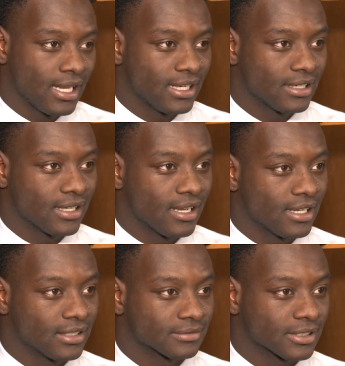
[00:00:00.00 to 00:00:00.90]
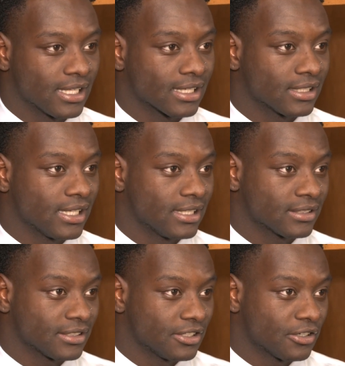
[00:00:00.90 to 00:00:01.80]
And then luckily,
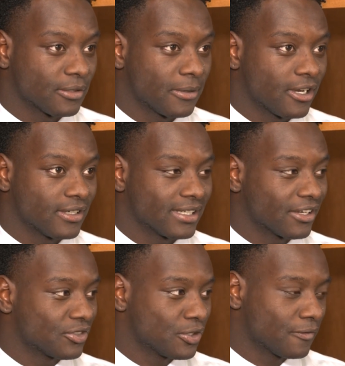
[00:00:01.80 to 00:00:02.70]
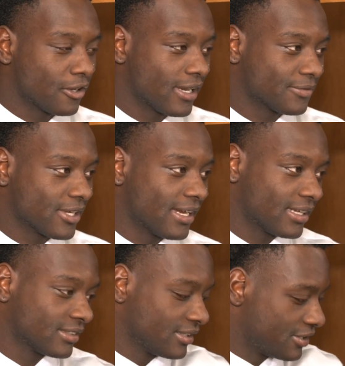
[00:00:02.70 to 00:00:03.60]
you know, the ball didn't go too far after
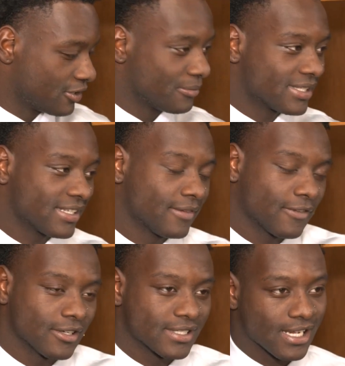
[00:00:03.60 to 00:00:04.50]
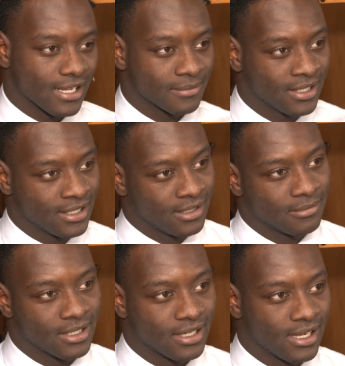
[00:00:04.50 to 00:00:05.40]
I, you know, missed it the first time.
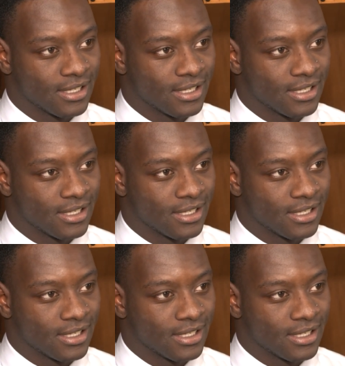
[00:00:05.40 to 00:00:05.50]
But,